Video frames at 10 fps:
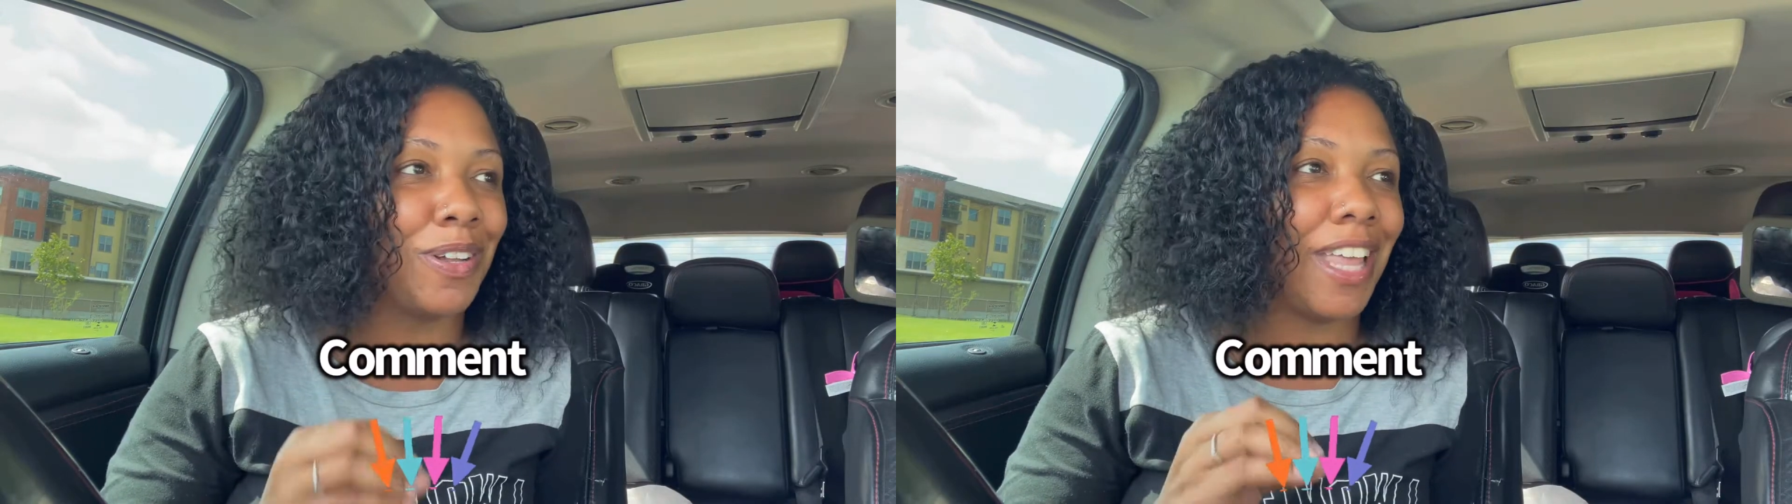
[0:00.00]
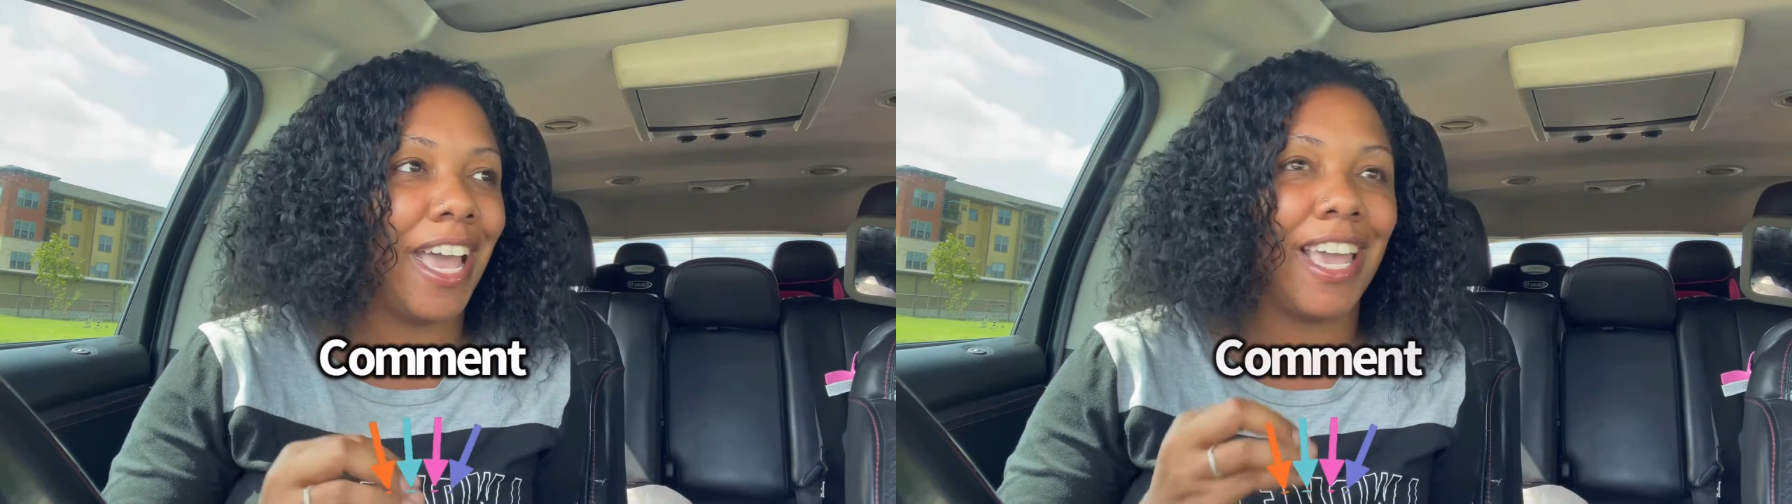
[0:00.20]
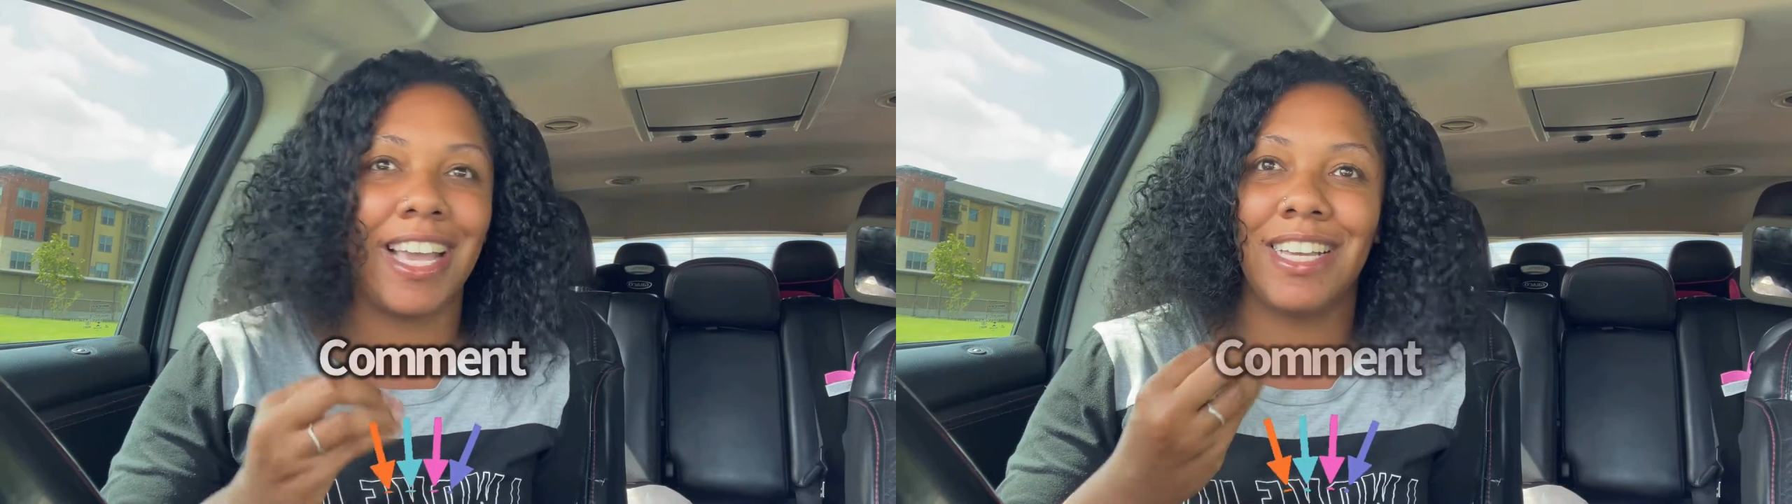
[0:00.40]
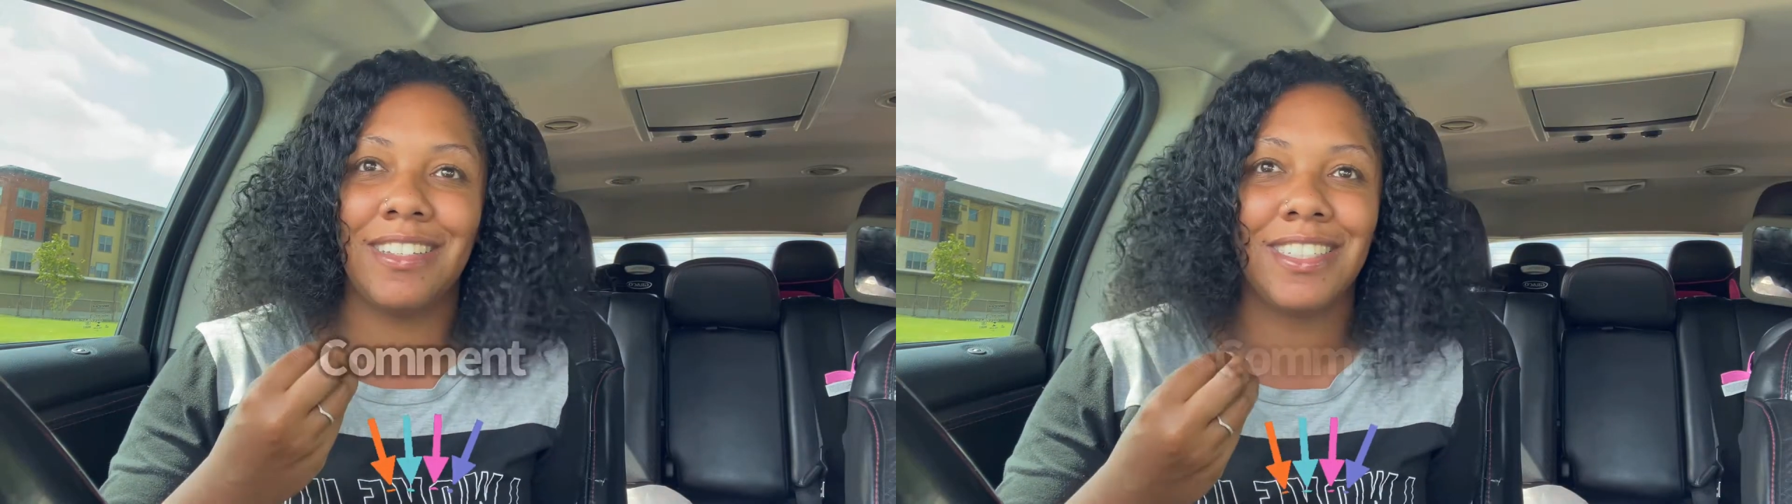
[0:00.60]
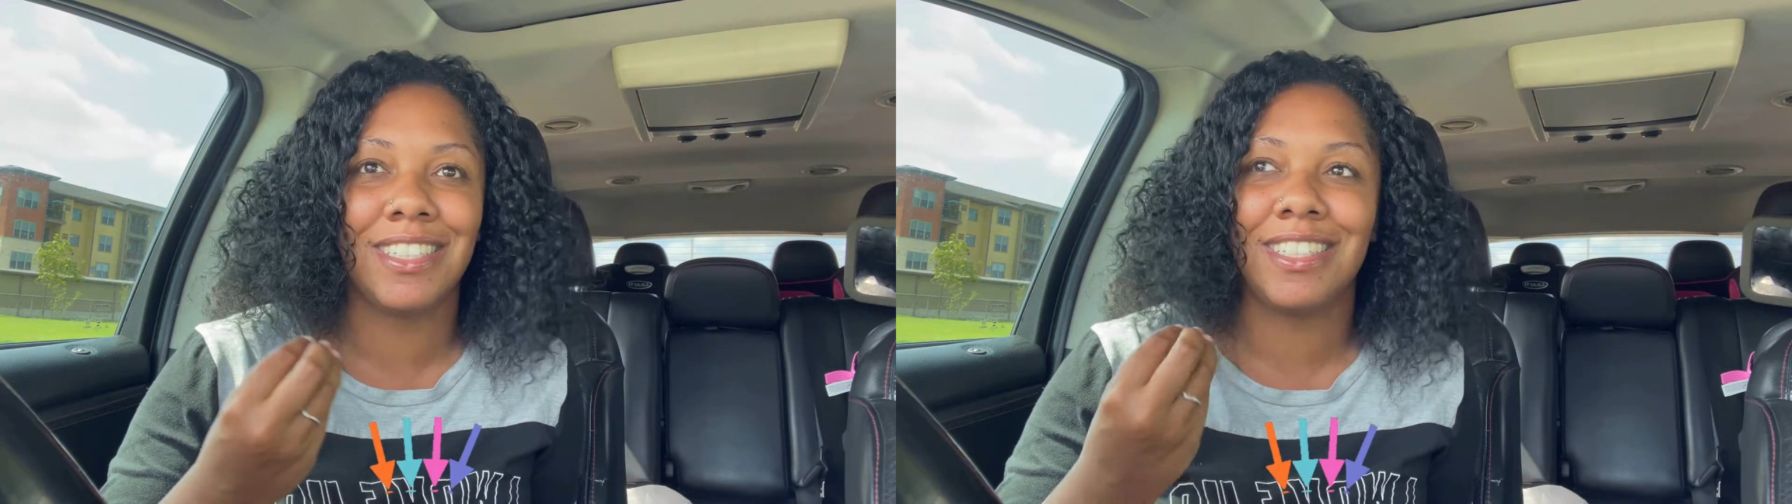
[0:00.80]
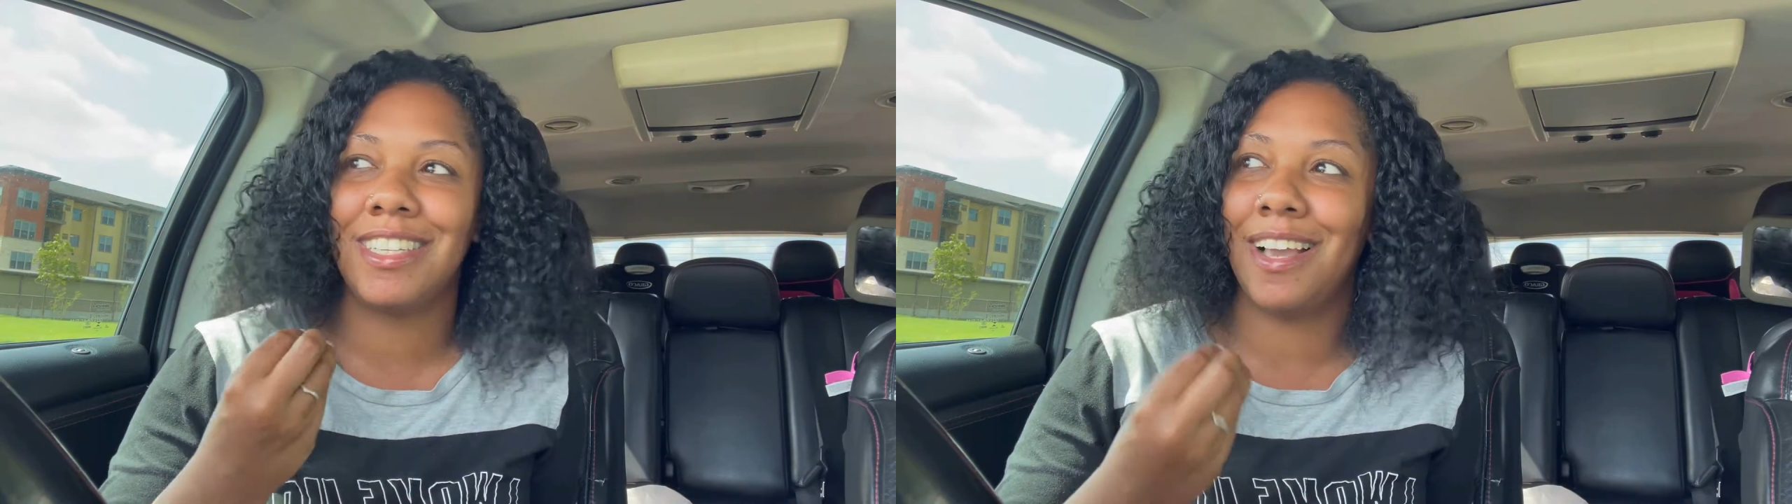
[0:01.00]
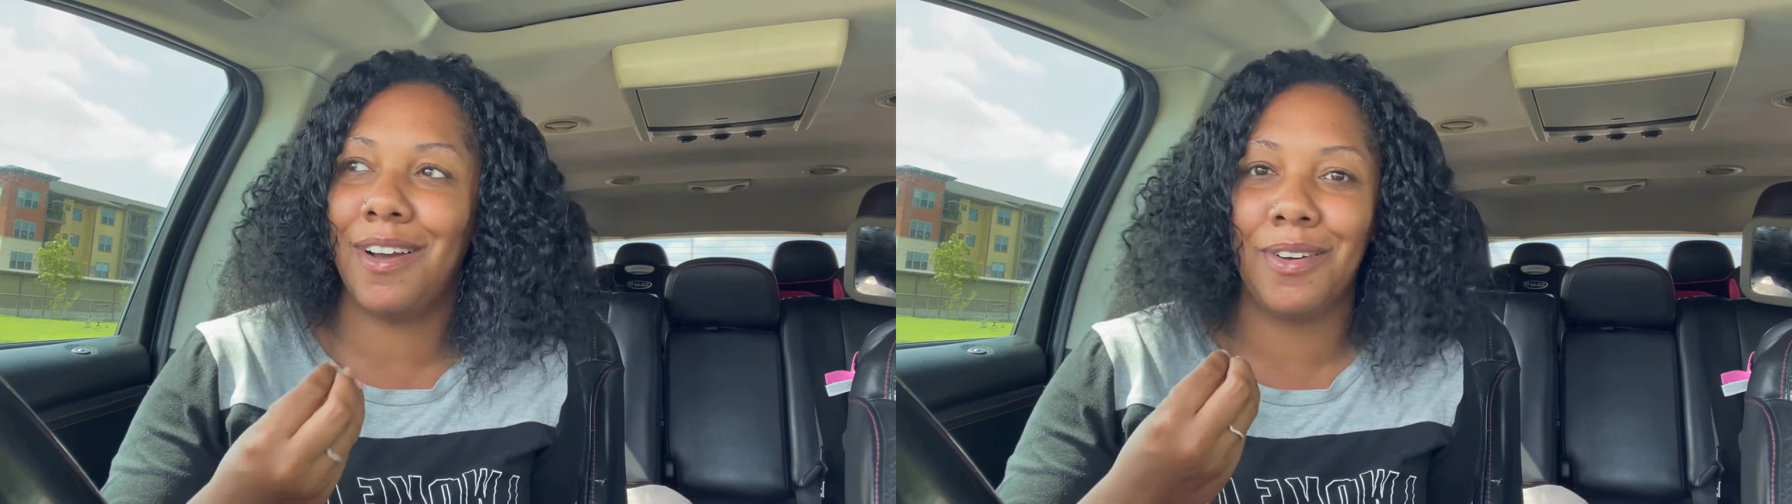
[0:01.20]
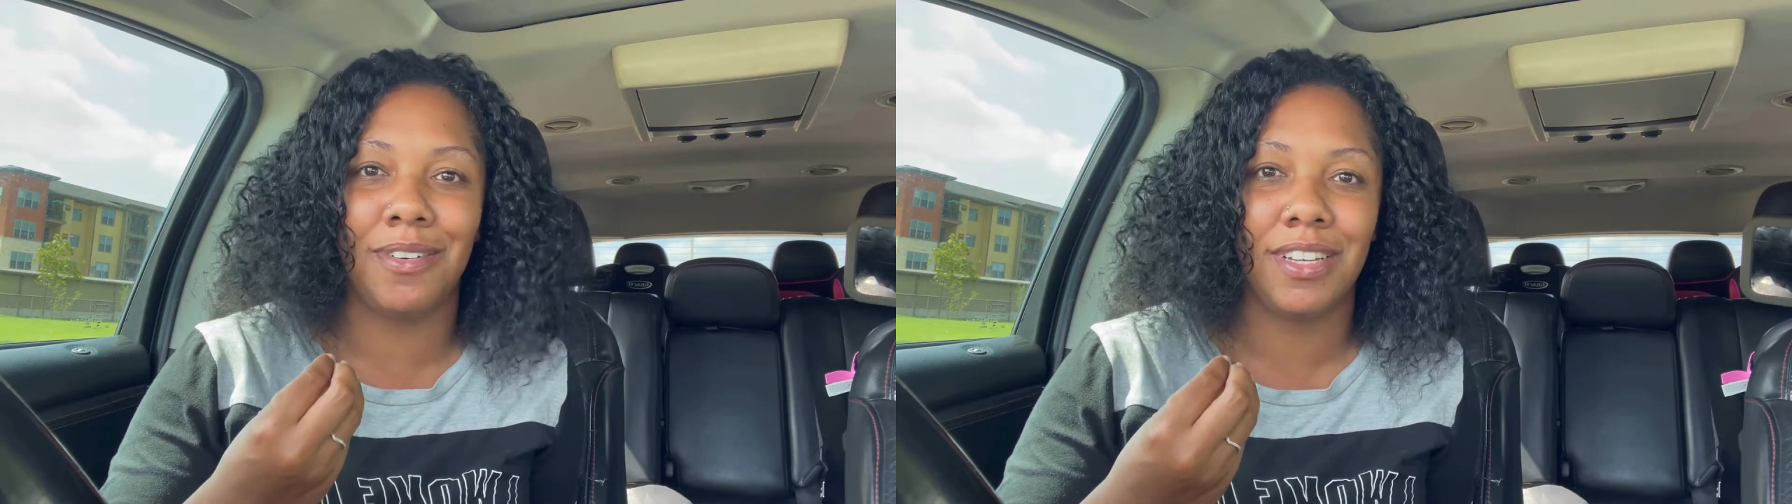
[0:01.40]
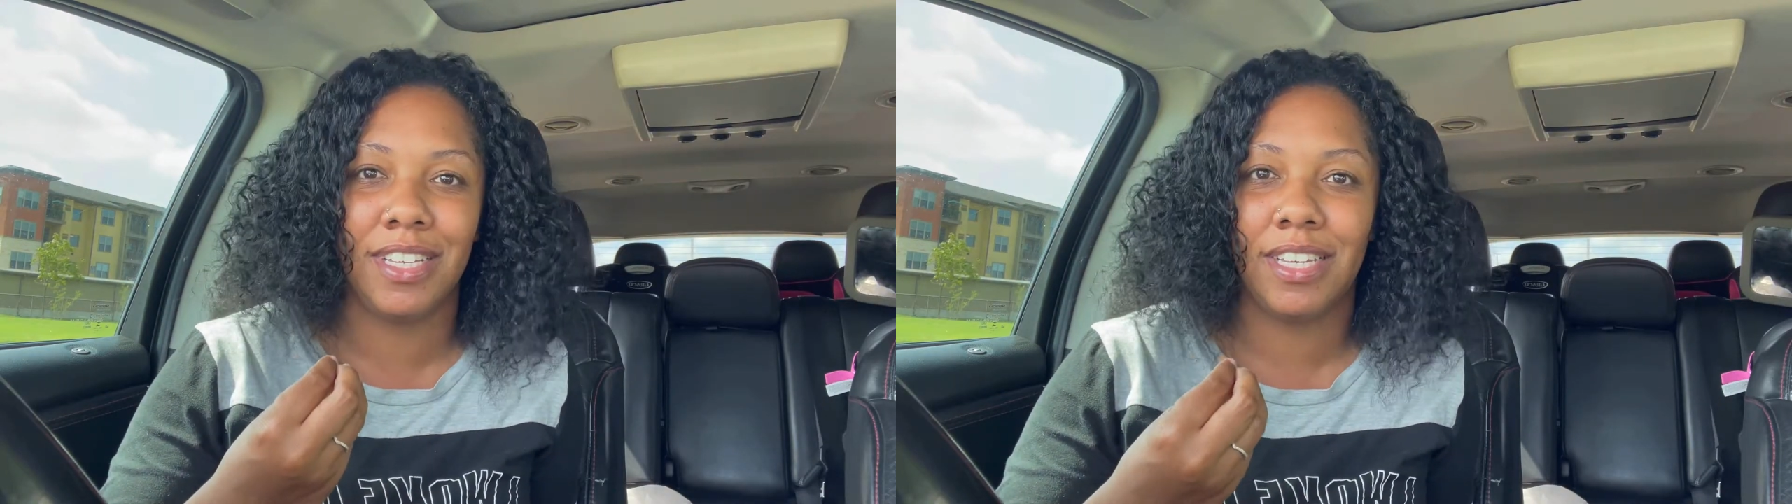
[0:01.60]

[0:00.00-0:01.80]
Like, yo,